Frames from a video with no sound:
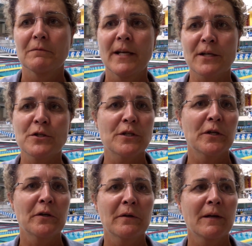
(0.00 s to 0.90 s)
next
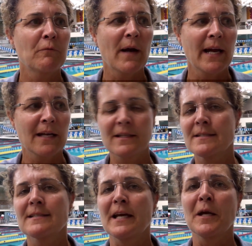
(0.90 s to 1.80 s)
year, if I had the
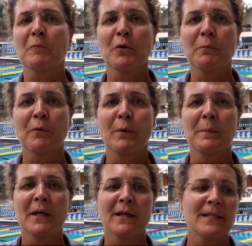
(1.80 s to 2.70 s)
same group of
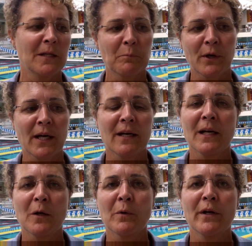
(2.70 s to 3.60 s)
women and didn't bring in
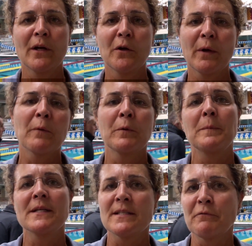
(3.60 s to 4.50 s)
anyone new, it would
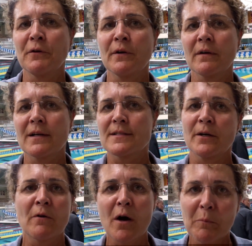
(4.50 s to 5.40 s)
be different because
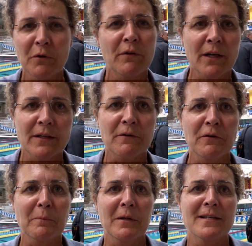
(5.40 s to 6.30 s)
they're all moving in
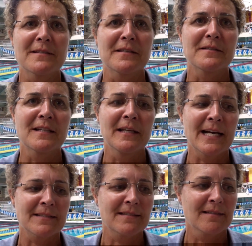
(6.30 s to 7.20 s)
different places. And
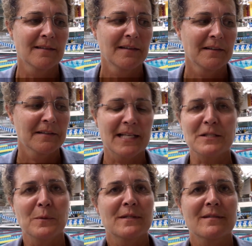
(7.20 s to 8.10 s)
that's
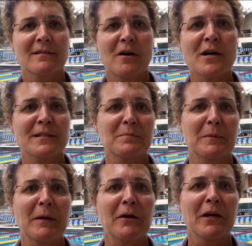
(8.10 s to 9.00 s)
what's awesome
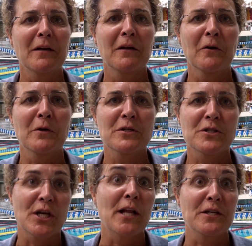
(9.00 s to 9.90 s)
about it, you know, and
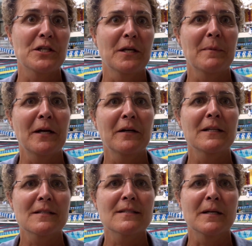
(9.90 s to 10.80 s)
challenging about it
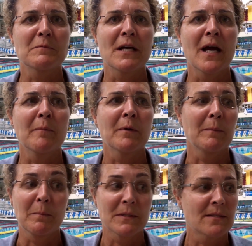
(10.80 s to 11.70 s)
at the same time. I
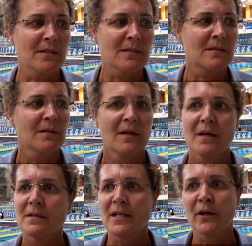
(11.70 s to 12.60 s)
mean, Missy's
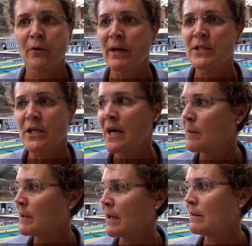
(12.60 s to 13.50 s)
done a great
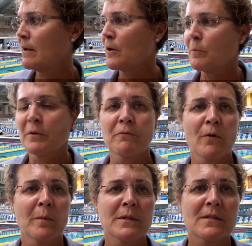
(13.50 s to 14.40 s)
job, and I think her
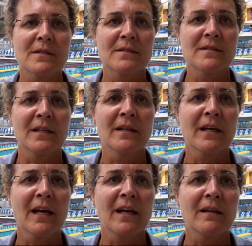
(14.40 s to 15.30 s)
performances
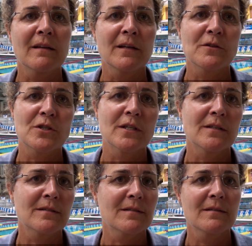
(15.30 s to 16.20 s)
indicate that
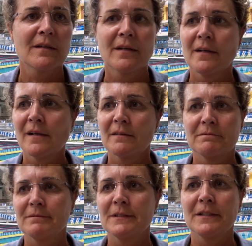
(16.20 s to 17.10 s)
she's,
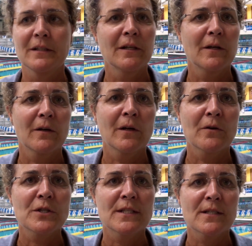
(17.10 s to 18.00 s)
you know,
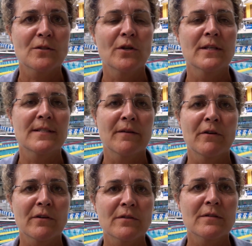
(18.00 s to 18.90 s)
she's as good as
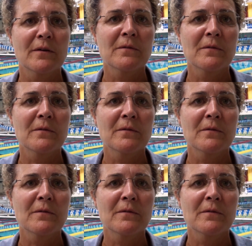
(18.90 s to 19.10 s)
ever. So.